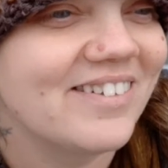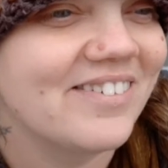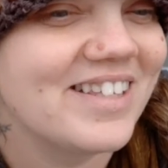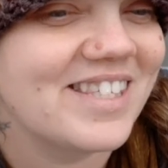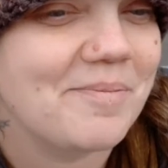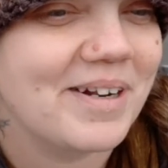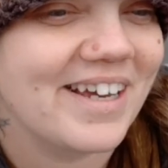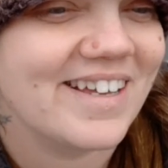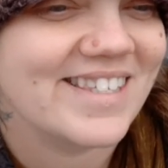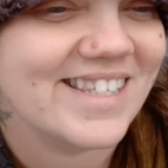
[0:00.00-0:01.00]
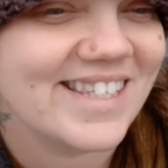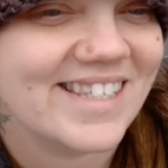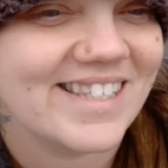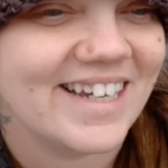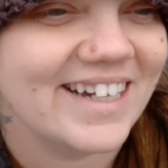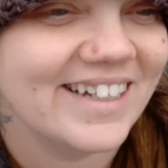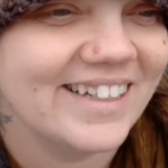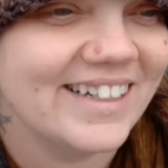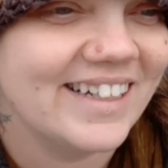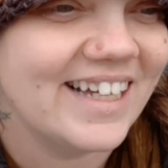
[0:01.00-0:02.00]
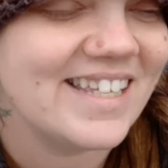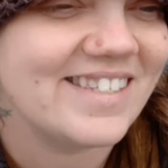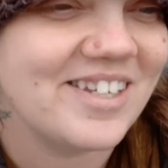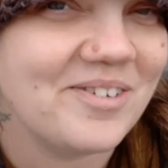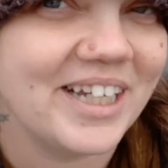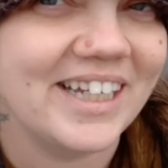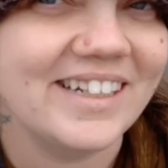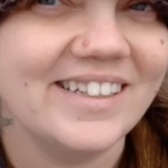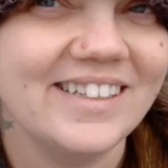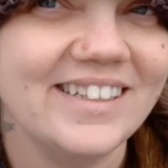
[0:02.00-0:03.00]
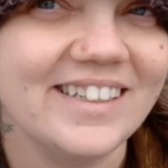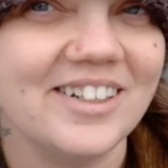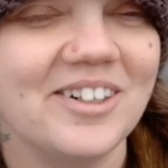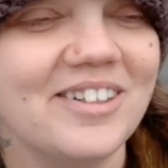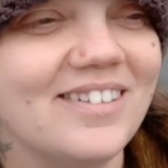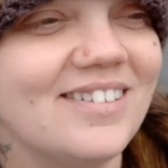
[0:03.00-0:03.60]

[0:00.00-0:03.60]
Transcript: when somebody else is uh, is tuning in. You know.